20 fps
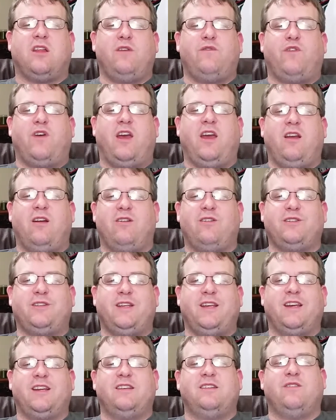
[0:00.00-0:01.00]
cliffhanger
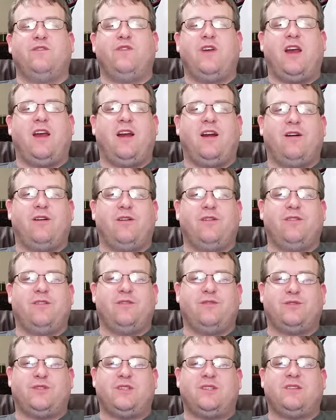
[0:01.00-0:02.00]
at the end of
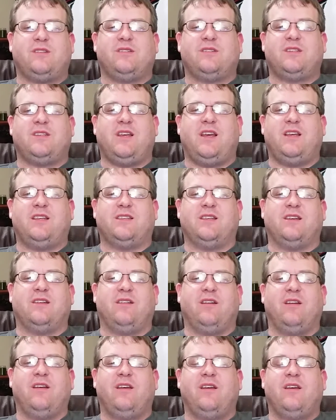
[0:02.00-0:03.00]
Arrow's
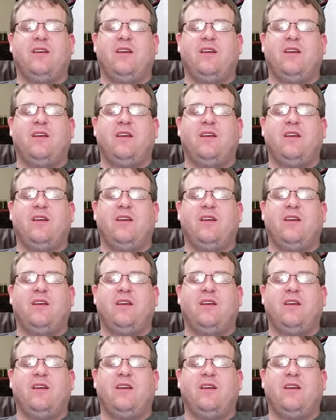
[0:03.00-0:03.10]
season,